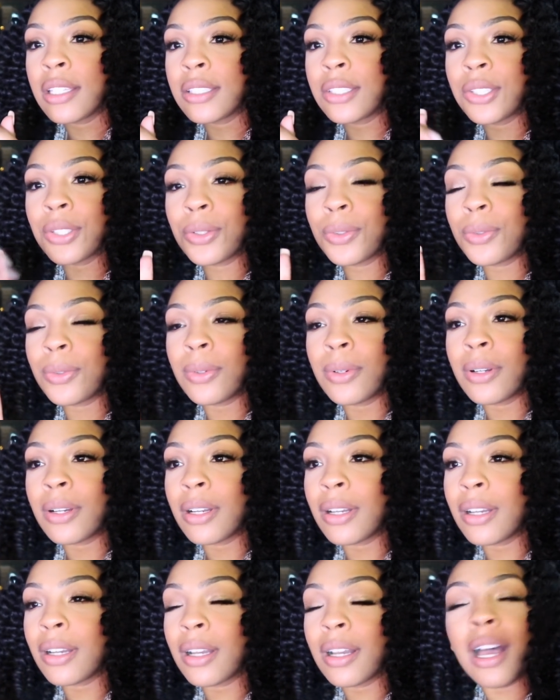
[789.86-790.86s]
to
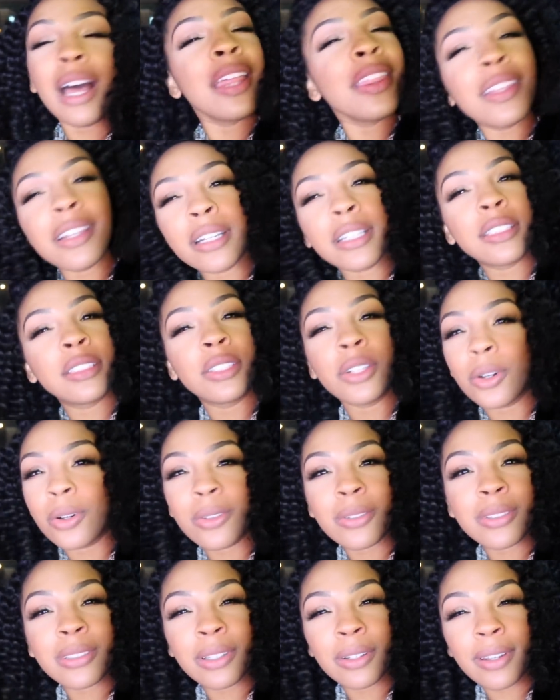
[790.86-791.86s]
other
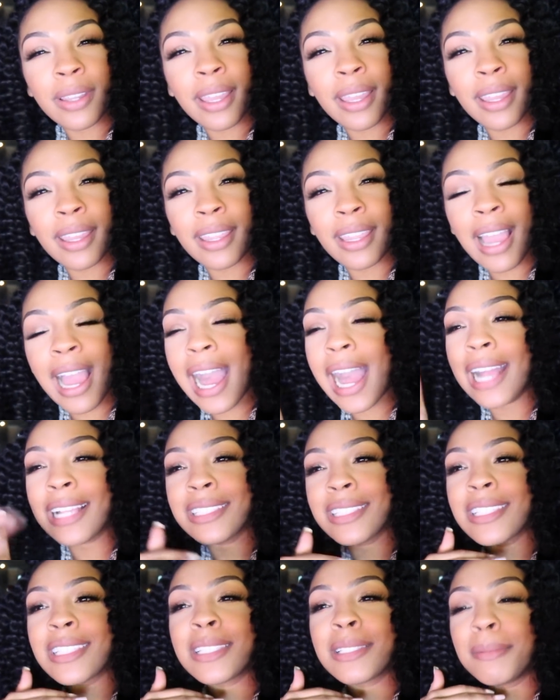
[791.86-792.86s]
adults. Okay, I
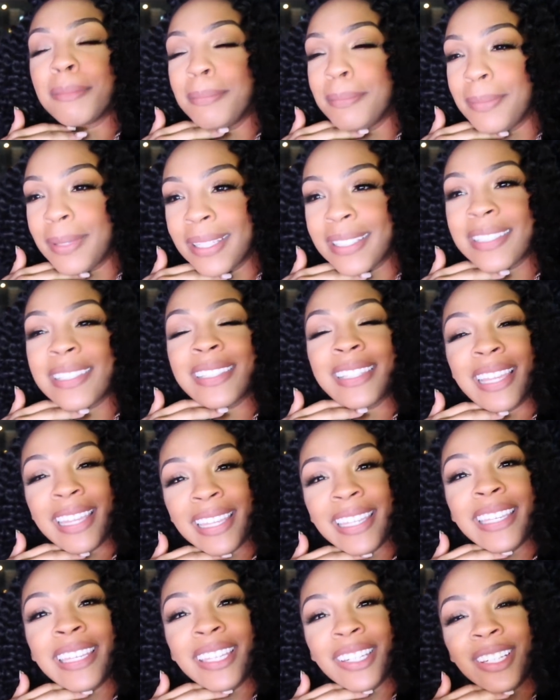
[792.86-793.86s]
just miss
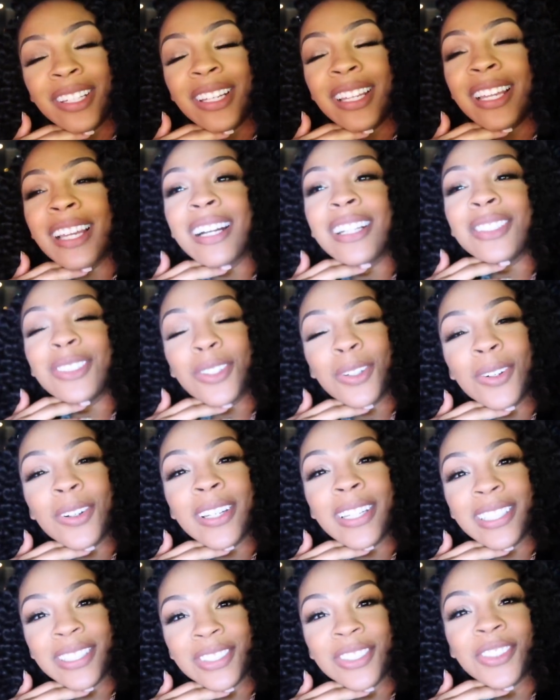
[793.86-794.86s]
that in
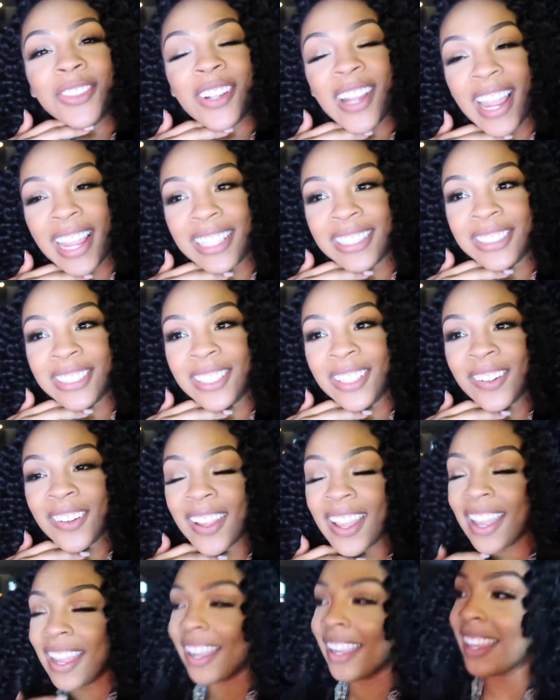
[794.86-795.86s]
adult interaction.
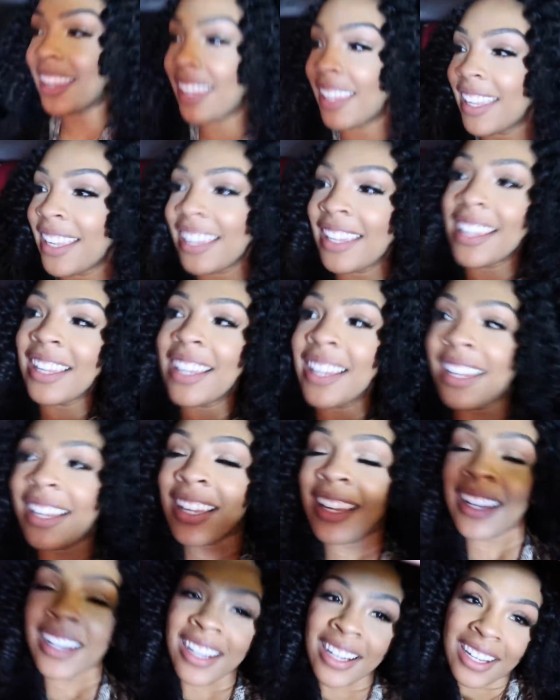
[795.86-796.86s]
Okay.
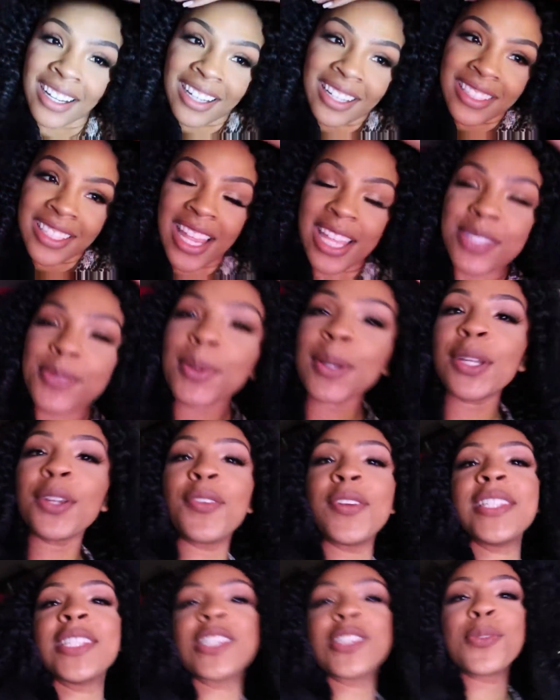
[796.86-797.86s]
That's one of the
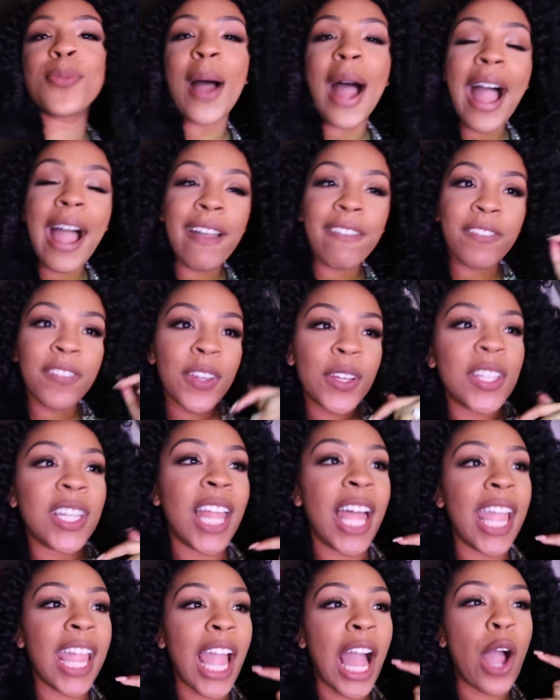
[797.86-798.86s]
reasons why I feel
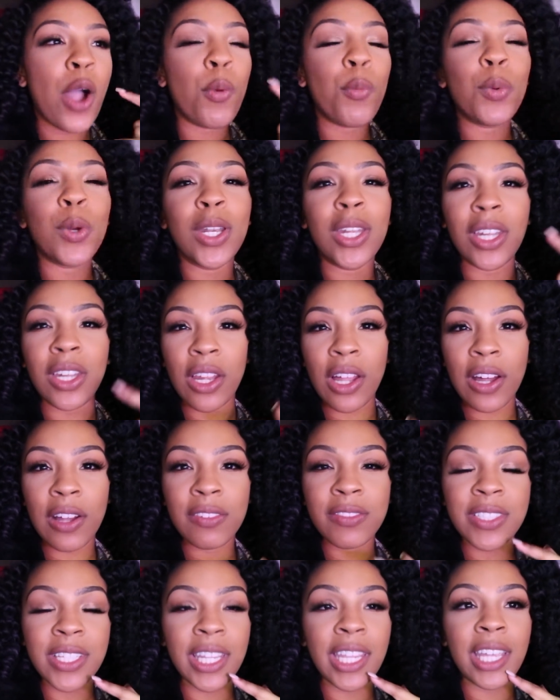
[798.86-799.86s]
like I would
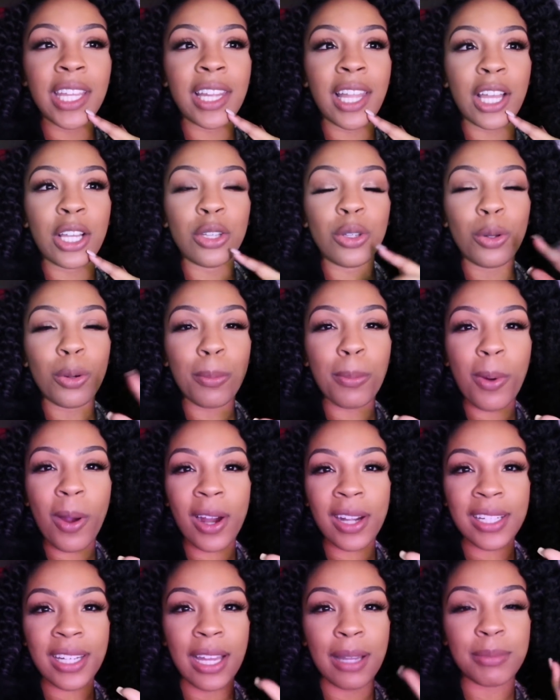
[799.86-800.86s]
love to get like a little
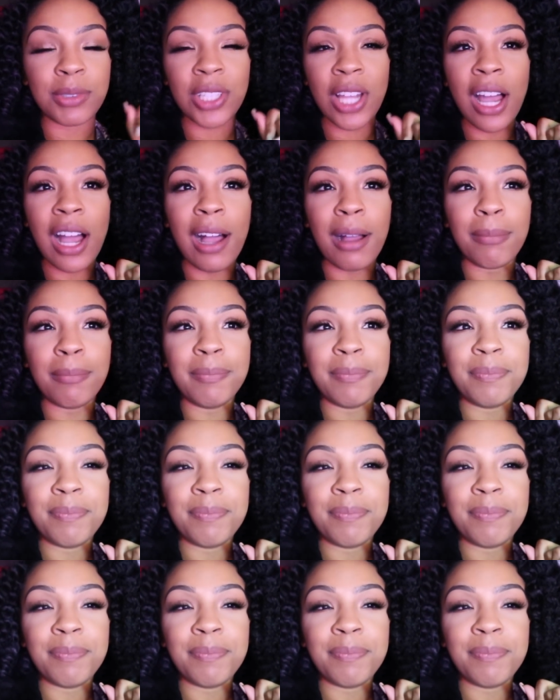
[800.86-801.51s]
part-time job.